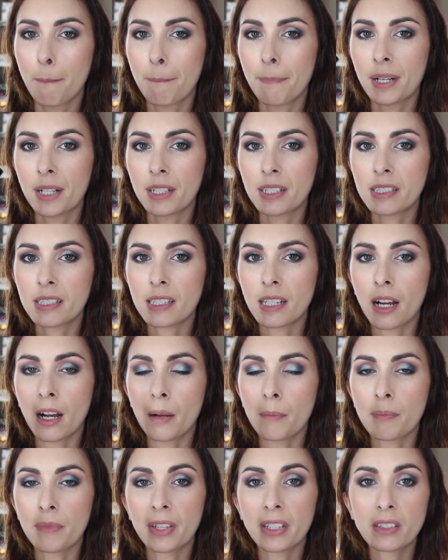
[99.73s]
but
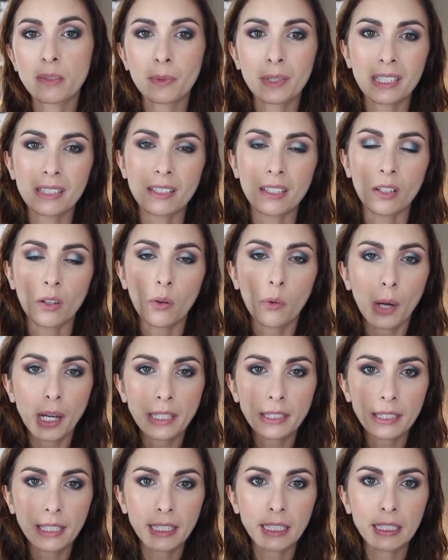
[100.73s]
this one isn't
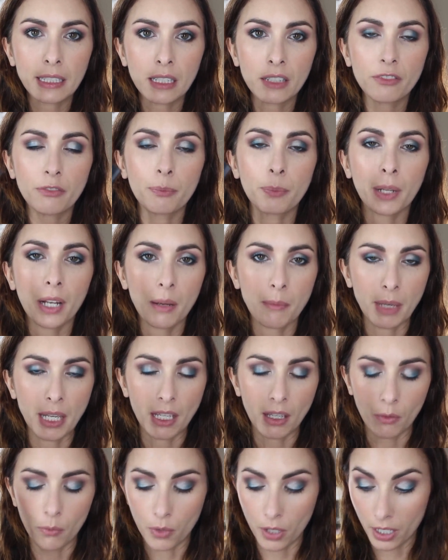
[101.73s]
quite light enough, but I
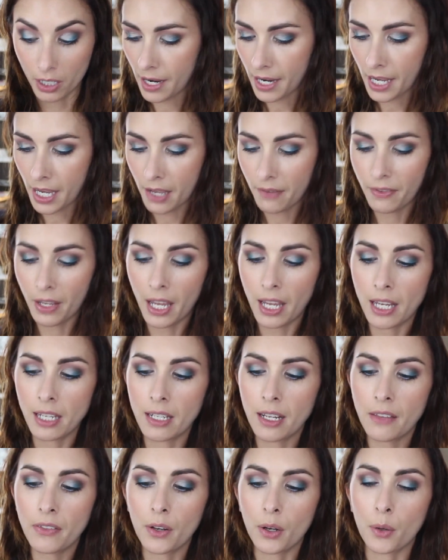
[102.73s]
make it work. I have
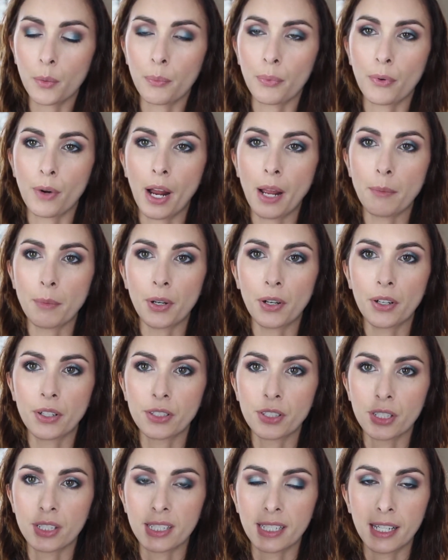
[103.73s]
another
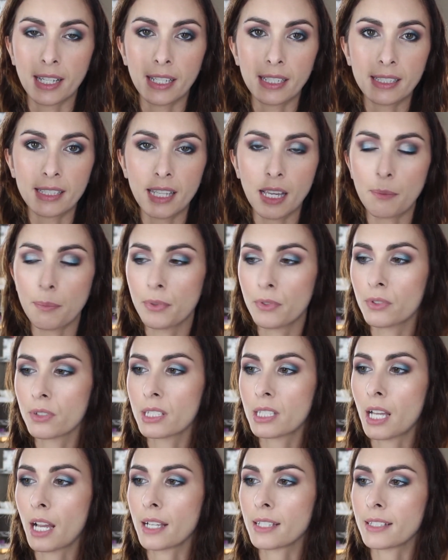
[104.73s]
primer, just a sample
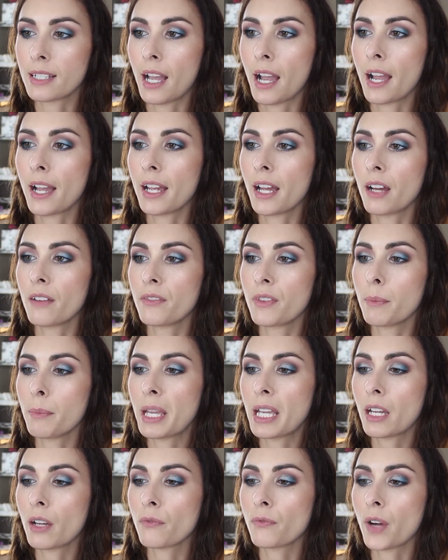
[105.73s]
size guy of the
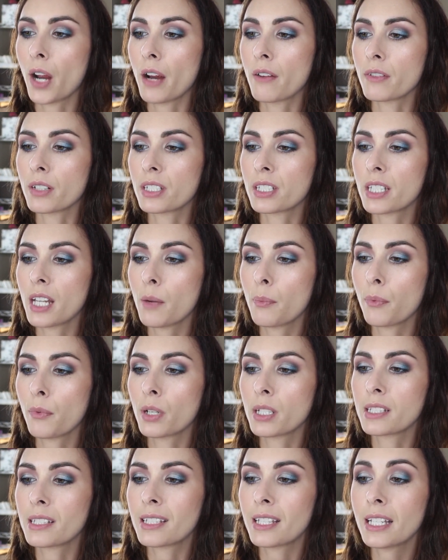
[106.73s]
Makeup Forever Step
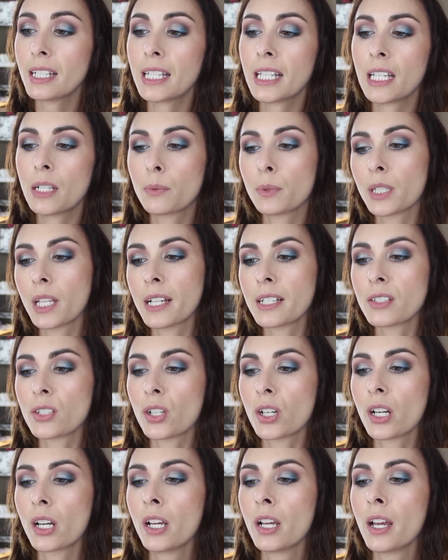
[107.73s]
1 Skin
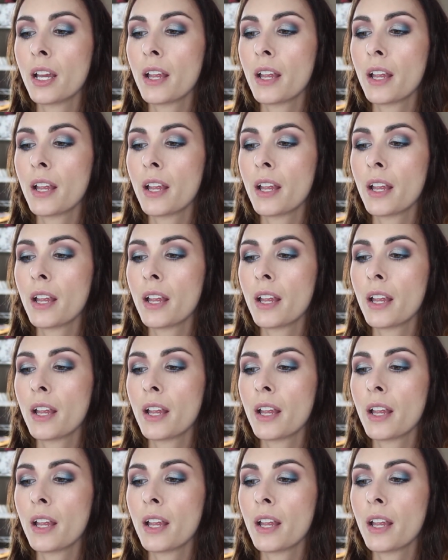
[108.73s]
Equalizer.